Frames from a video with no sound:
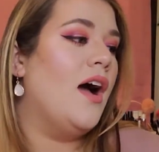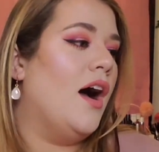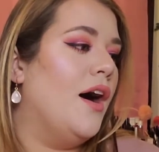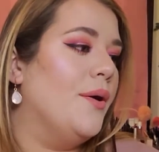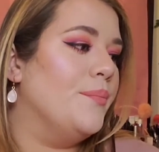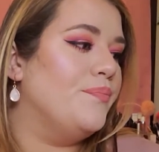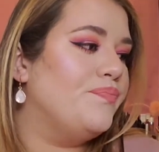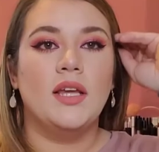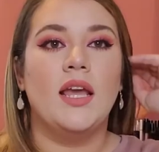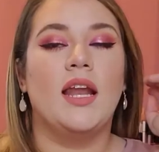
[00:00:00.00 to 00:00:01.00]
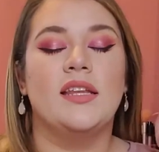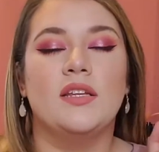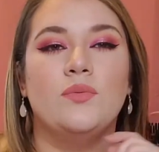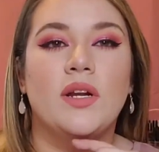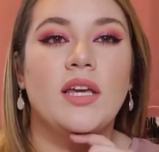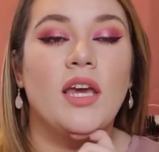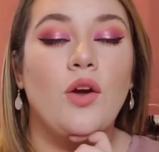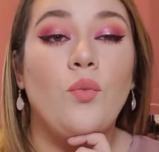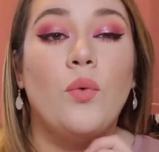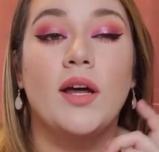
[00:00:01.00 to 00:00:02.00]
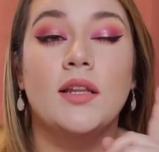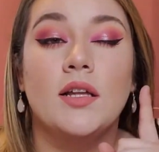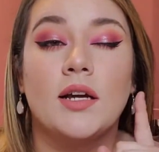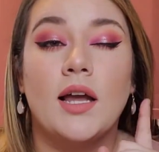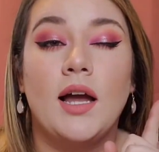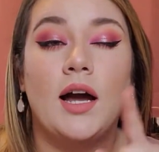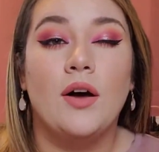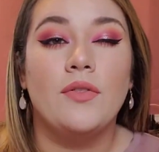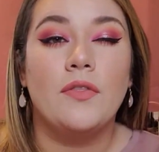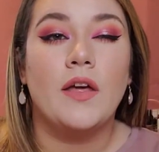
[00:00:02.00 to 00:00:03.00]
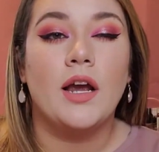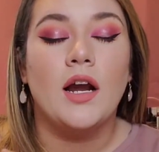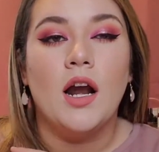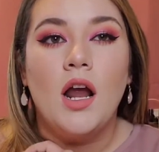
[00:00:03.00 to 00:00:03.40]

And I did want to get one look out there